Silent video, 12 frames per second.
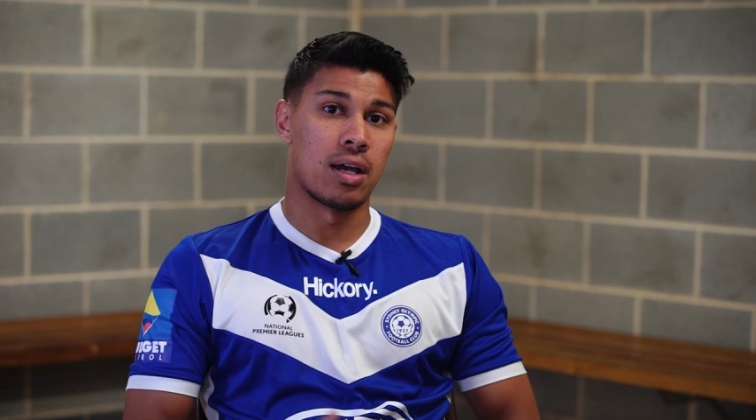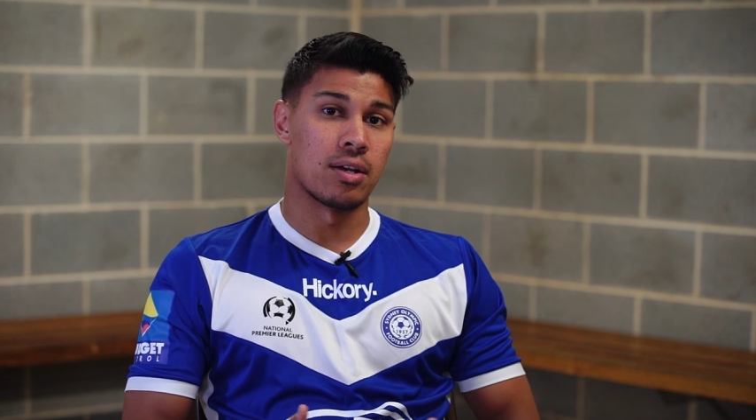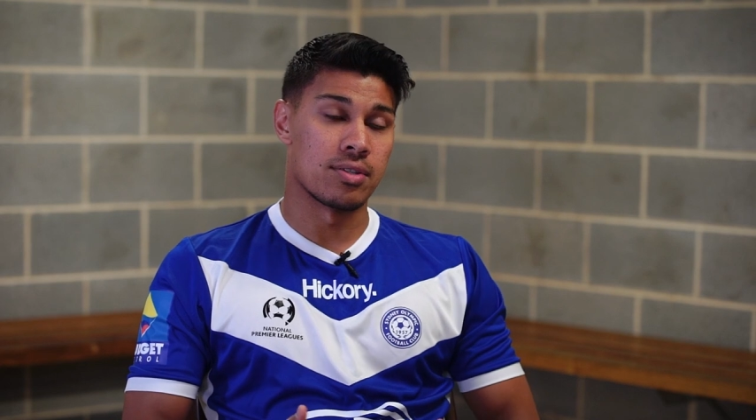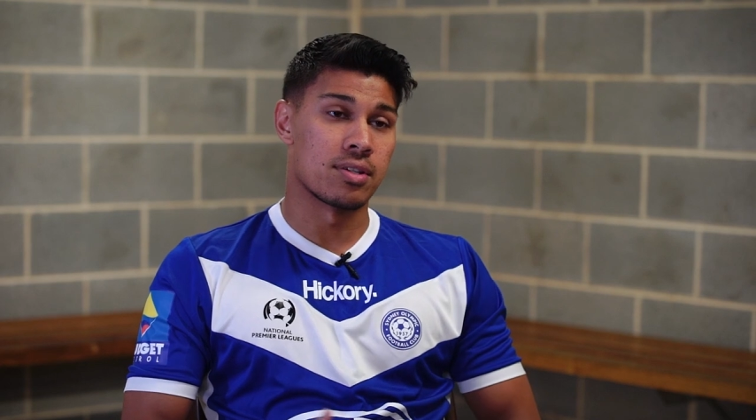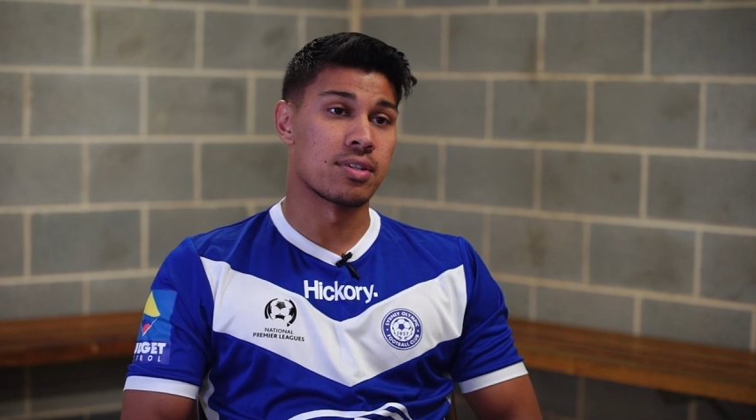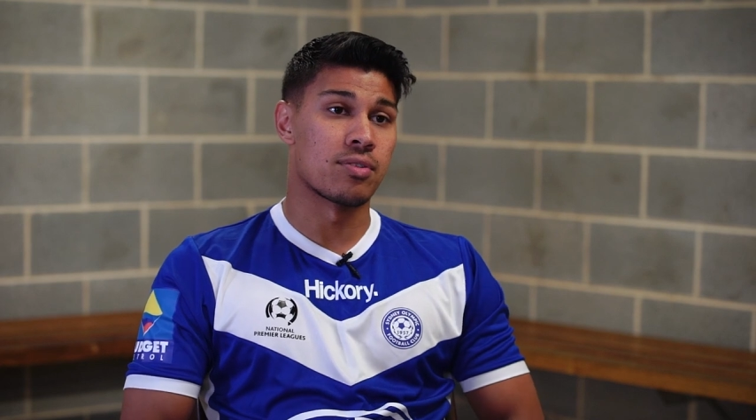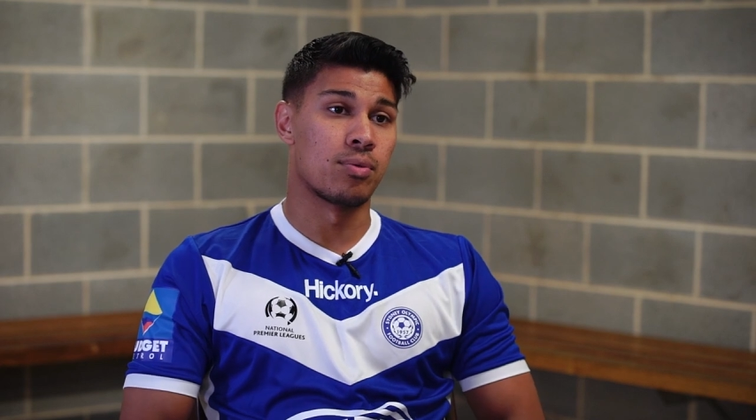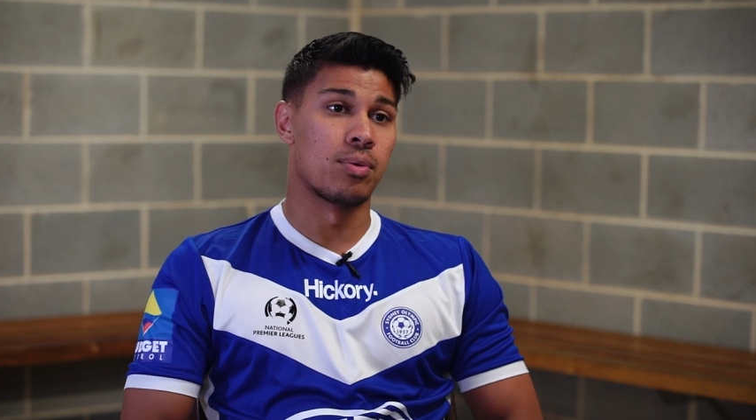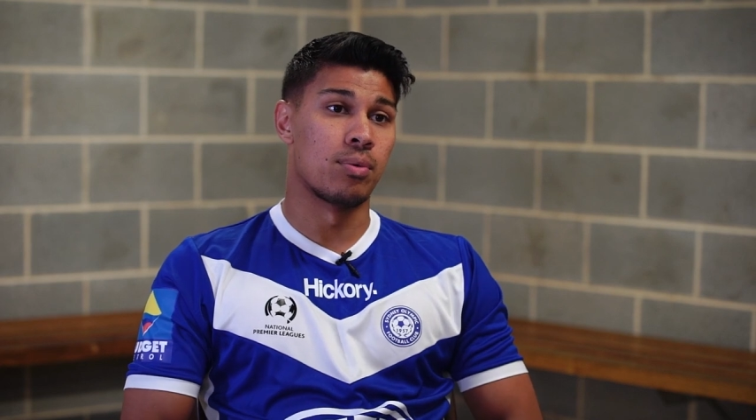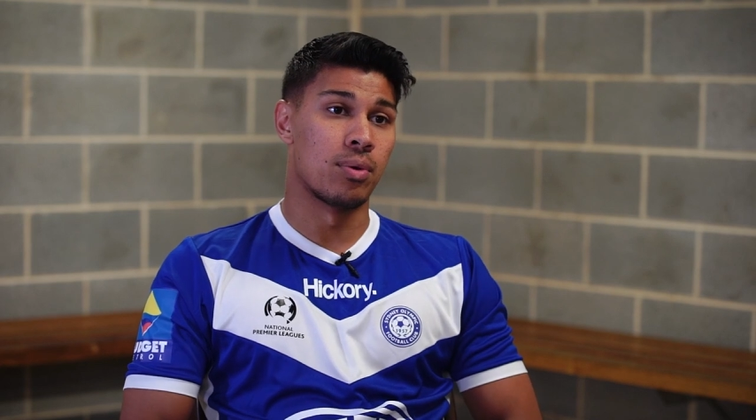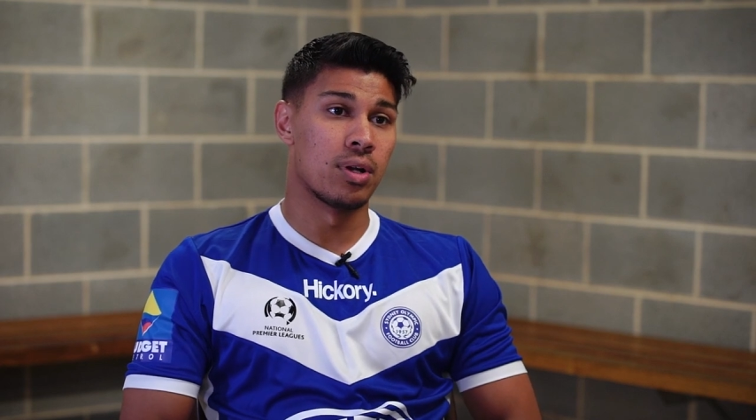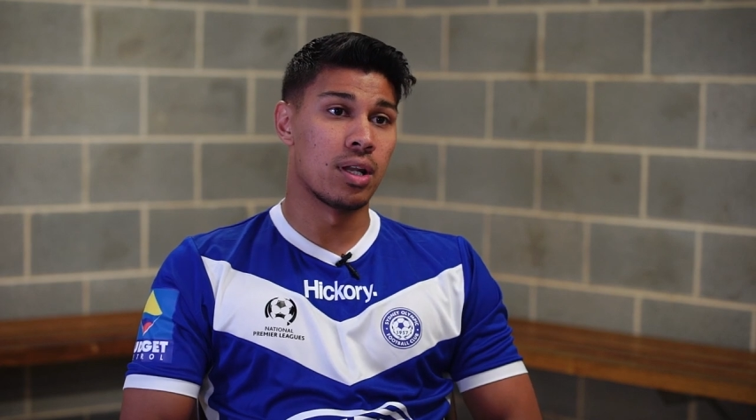how, successful
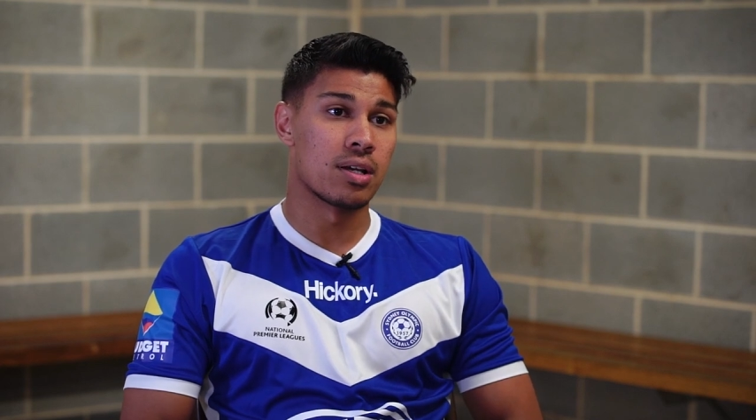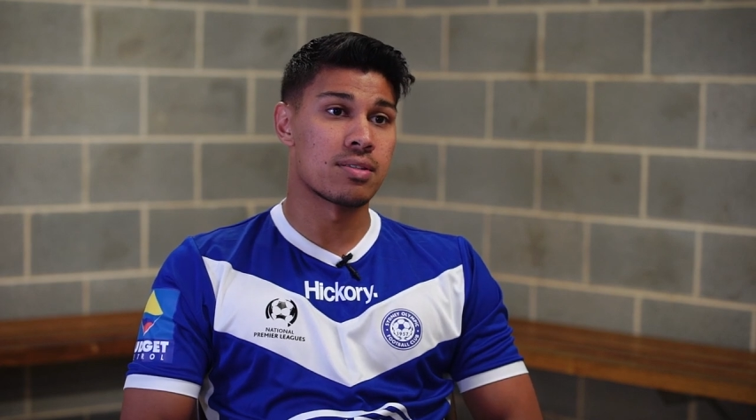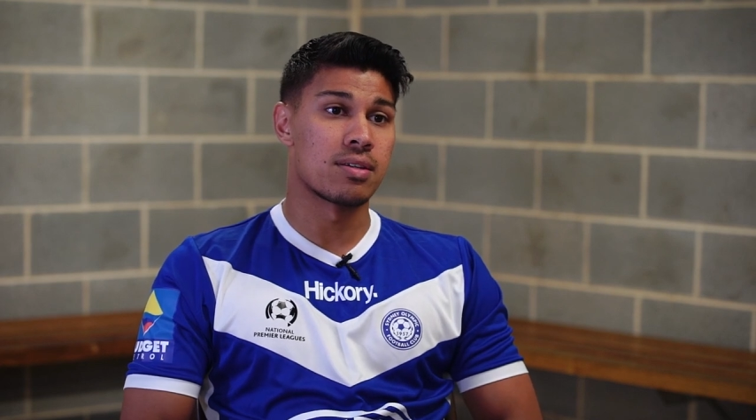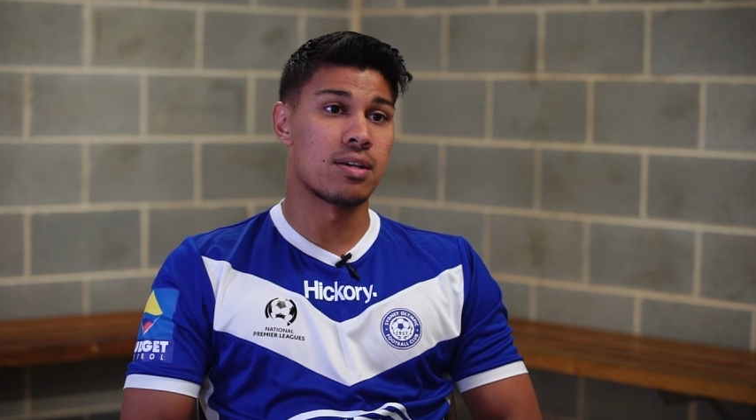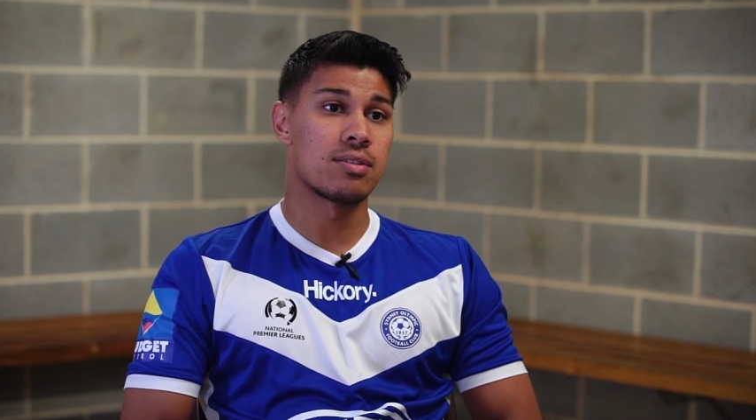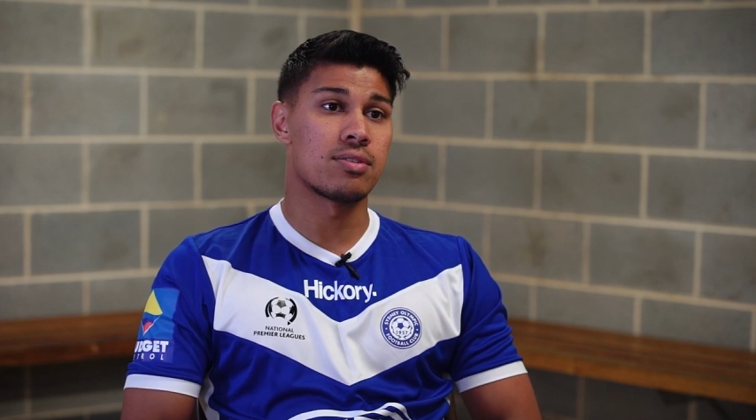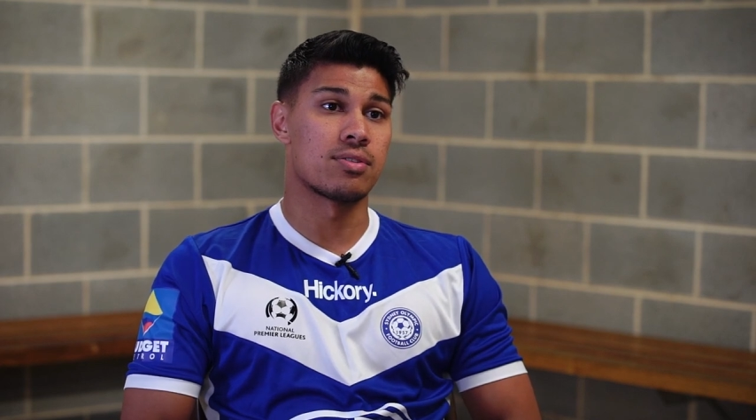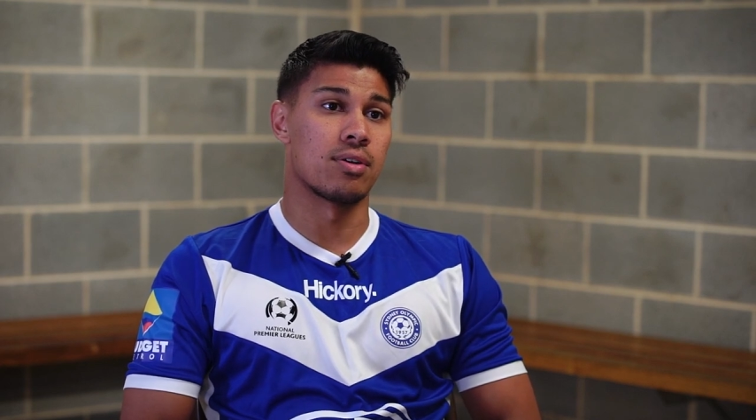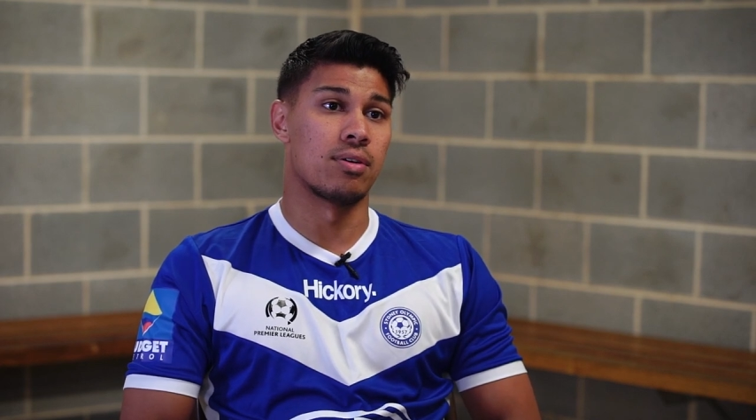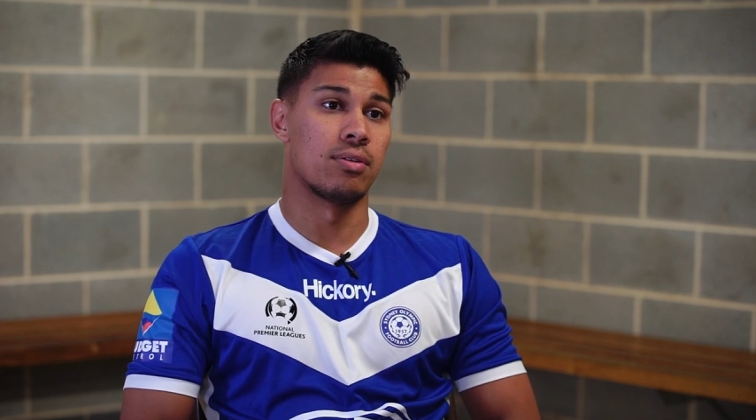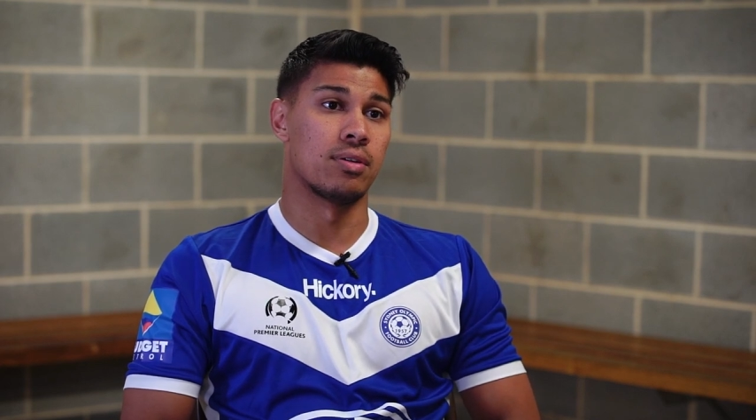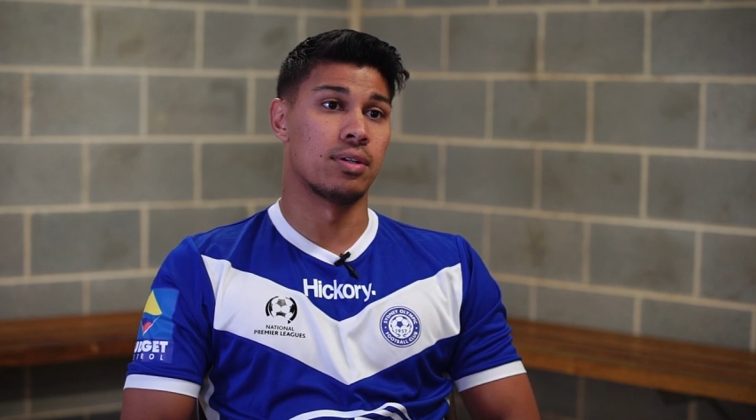we were last season,
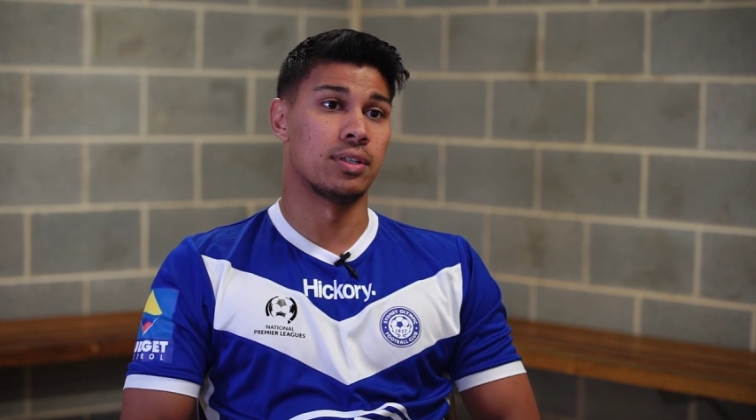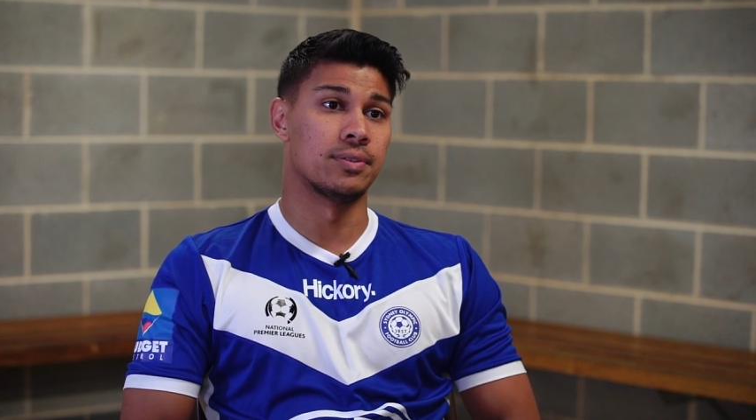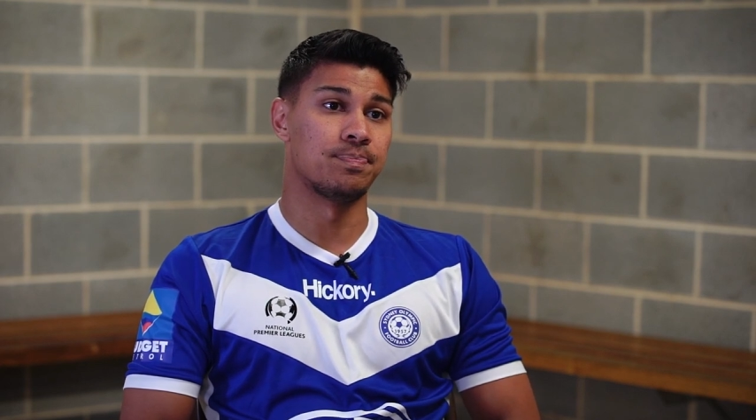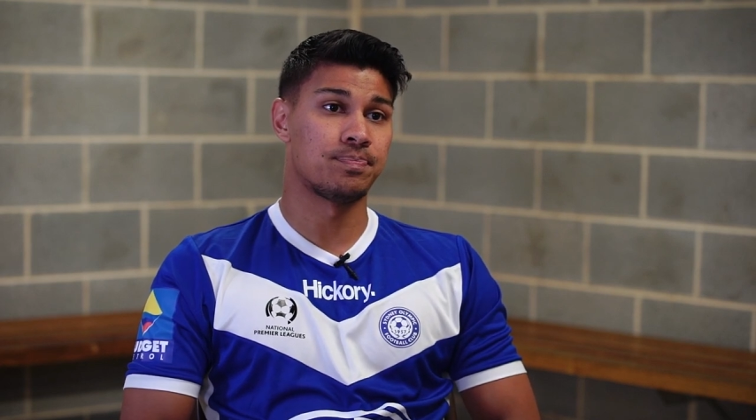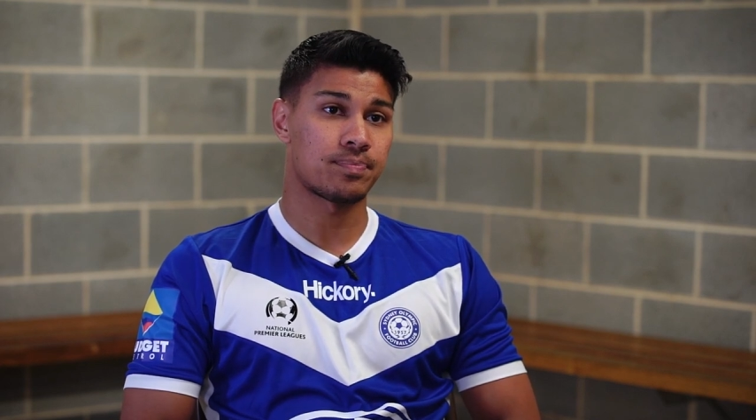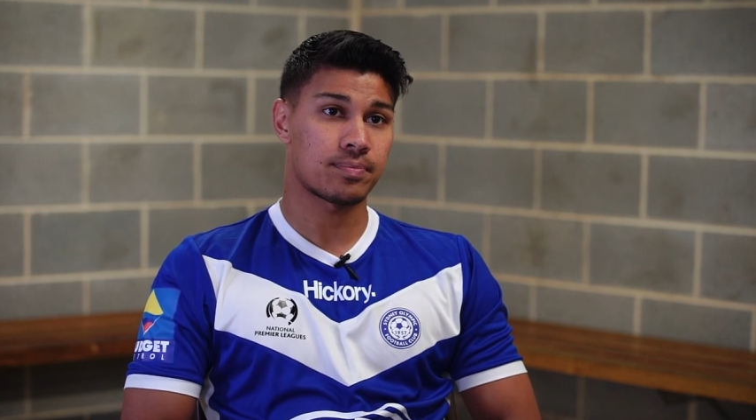so the,